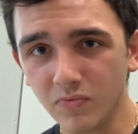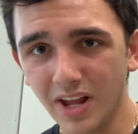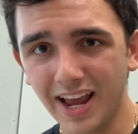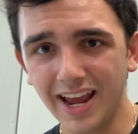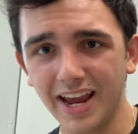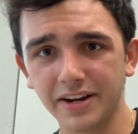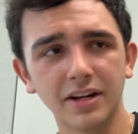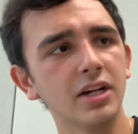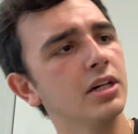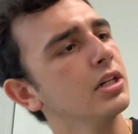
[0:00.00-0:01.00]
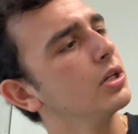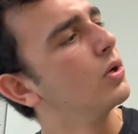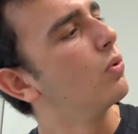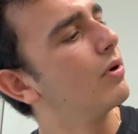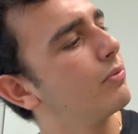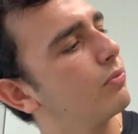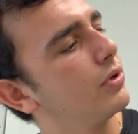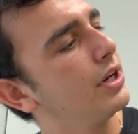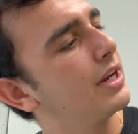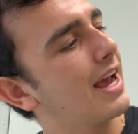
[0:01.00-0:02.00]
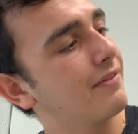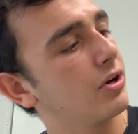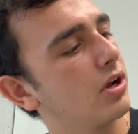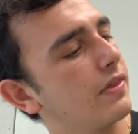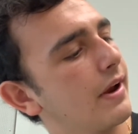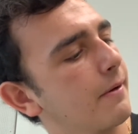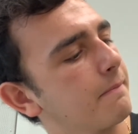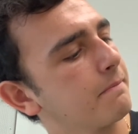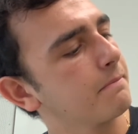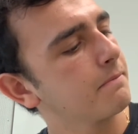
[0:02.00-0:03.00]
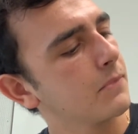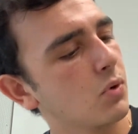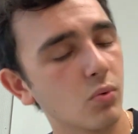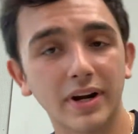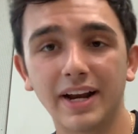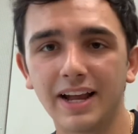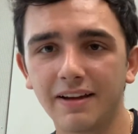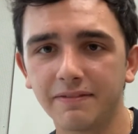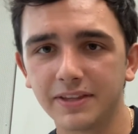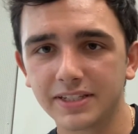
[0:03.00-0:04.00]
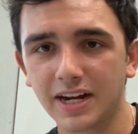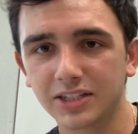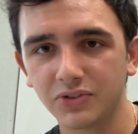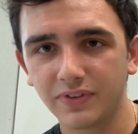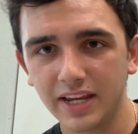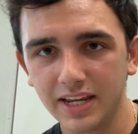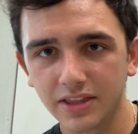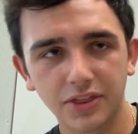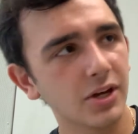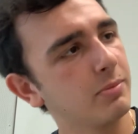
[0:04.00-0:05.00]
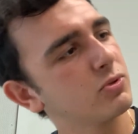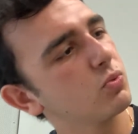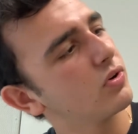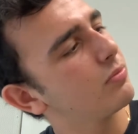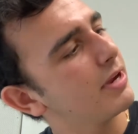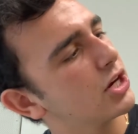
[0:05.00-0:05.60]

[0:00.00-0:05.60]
And when we have it on there, we're going to have this octave key in the thumbs. We want to make